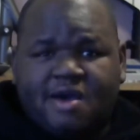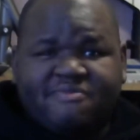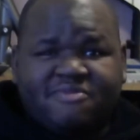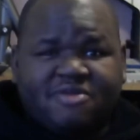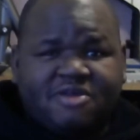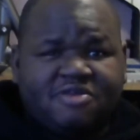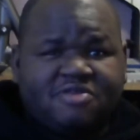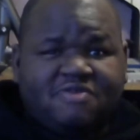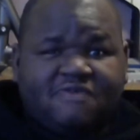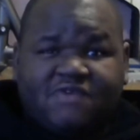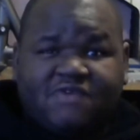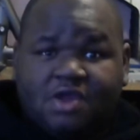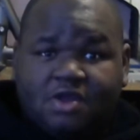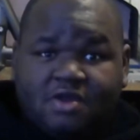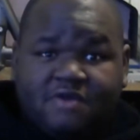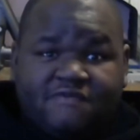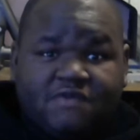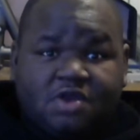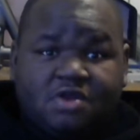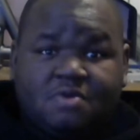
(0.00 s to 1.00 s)
it's a
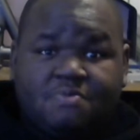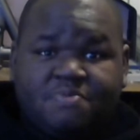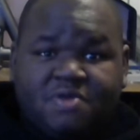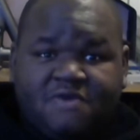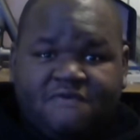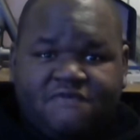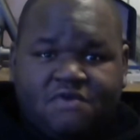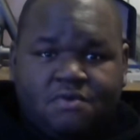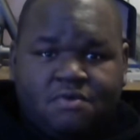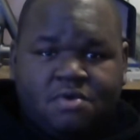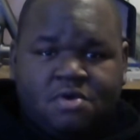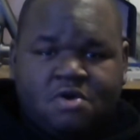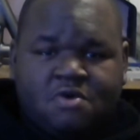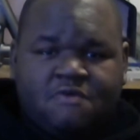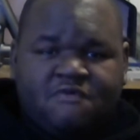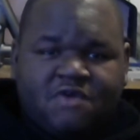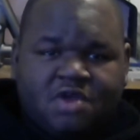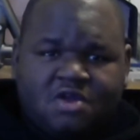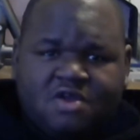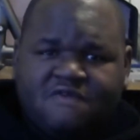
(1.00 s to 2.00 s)
very very beefy wheel,
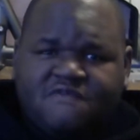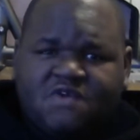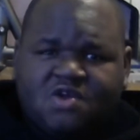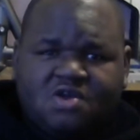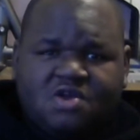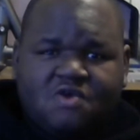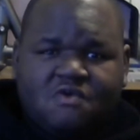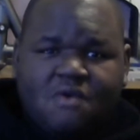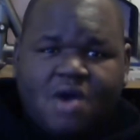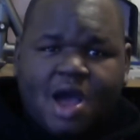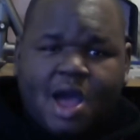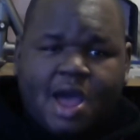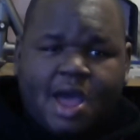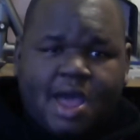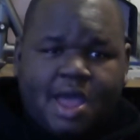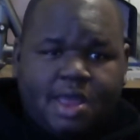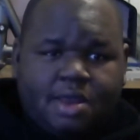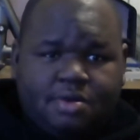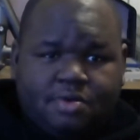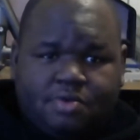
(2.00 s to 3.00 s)
very very
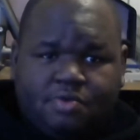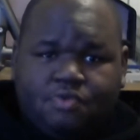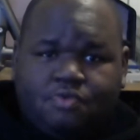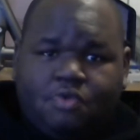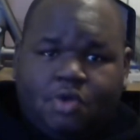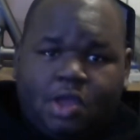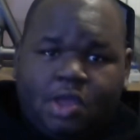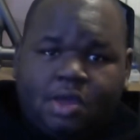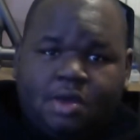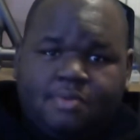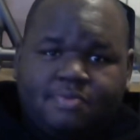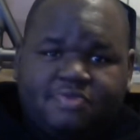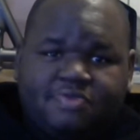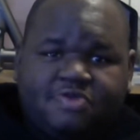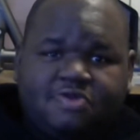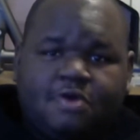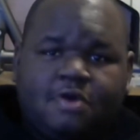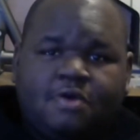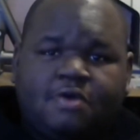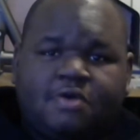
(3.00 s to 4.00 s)
wide rim.
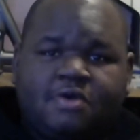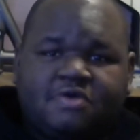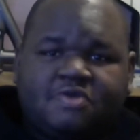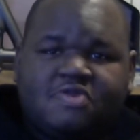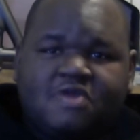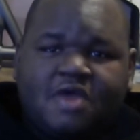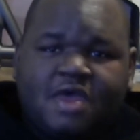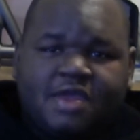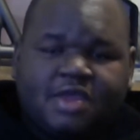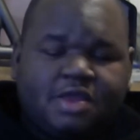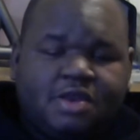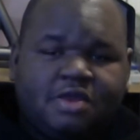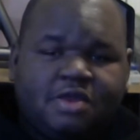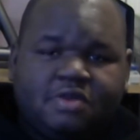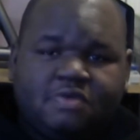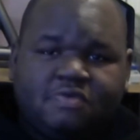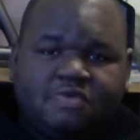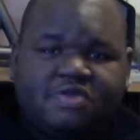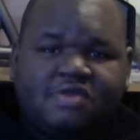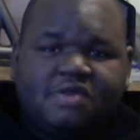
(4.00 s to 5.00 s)
So it's like he
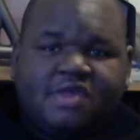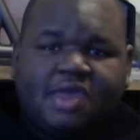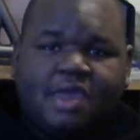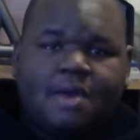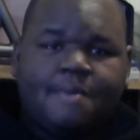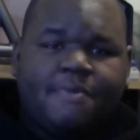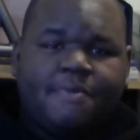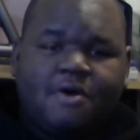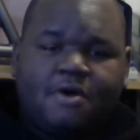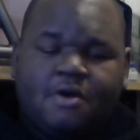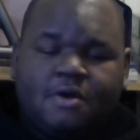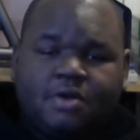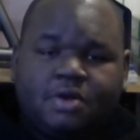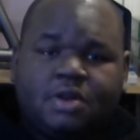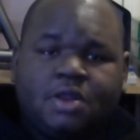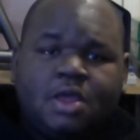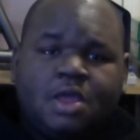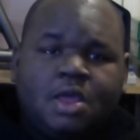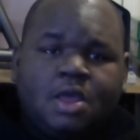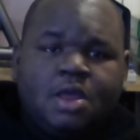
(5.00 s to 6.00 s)
didn't skimp on
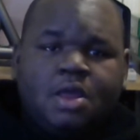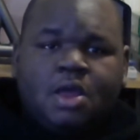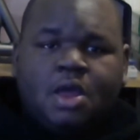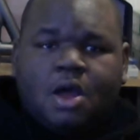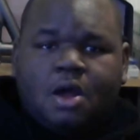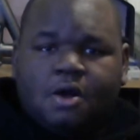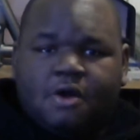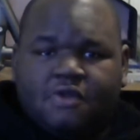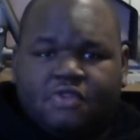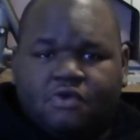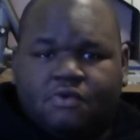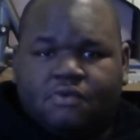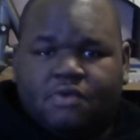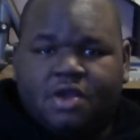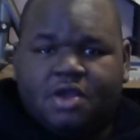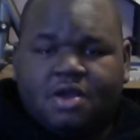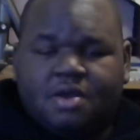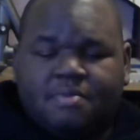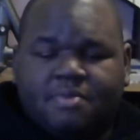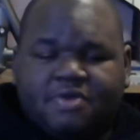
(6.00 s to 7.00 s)
the
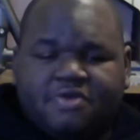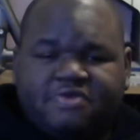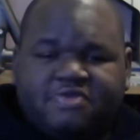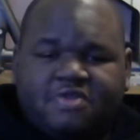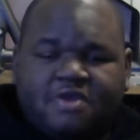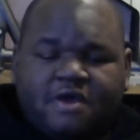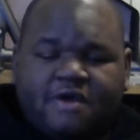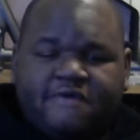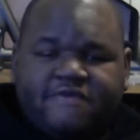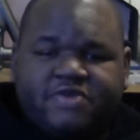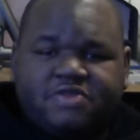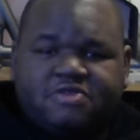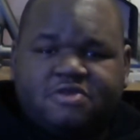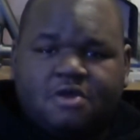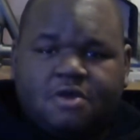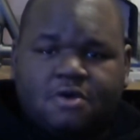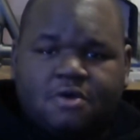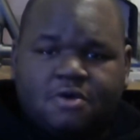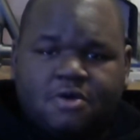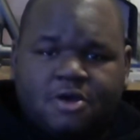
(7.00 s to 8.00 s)
rim and stuff.
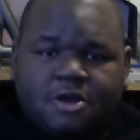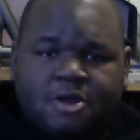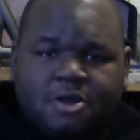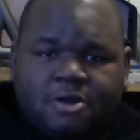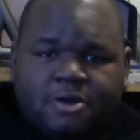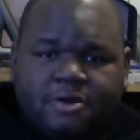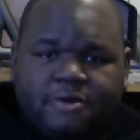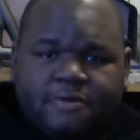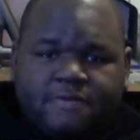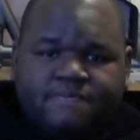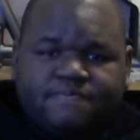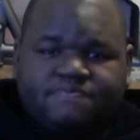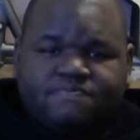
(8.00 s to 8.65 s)
So